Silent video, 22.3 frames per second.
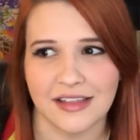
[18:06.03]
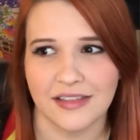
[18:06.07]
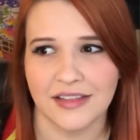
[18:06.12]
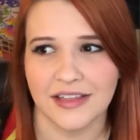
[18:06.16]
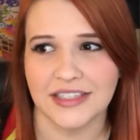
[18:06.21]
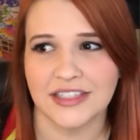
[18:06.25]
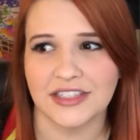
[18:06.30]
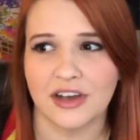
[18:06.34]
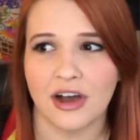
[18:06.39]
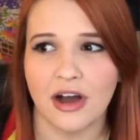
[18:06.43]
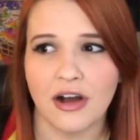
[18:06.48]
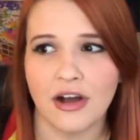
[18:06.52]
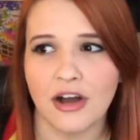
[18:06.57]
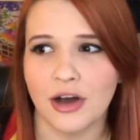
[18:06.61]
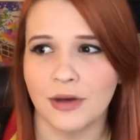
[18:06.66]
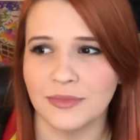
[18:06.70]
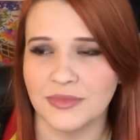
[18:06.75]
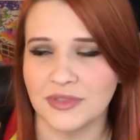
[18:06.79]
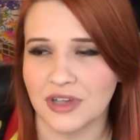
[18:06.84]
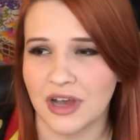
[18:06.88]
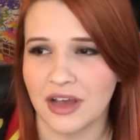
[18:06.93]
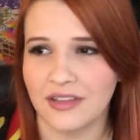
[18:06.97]
then the song
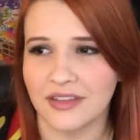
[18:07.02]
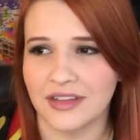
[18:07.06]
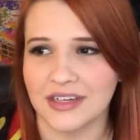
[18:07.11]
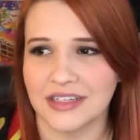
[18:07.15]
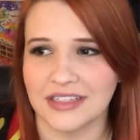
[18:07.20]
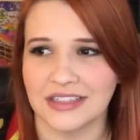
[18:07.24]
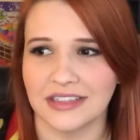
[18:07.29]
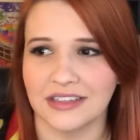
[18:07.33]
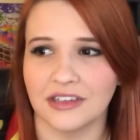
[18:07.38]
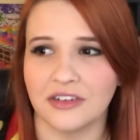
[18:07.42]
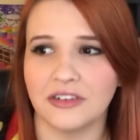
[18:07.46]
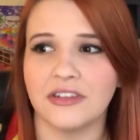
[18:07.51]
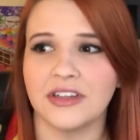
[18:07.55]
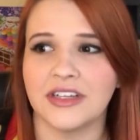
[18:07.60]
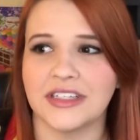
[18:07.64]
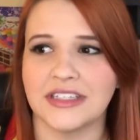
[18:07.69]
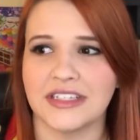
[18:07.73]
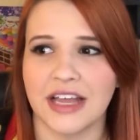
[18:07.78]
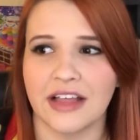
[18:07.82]
comes on that is literally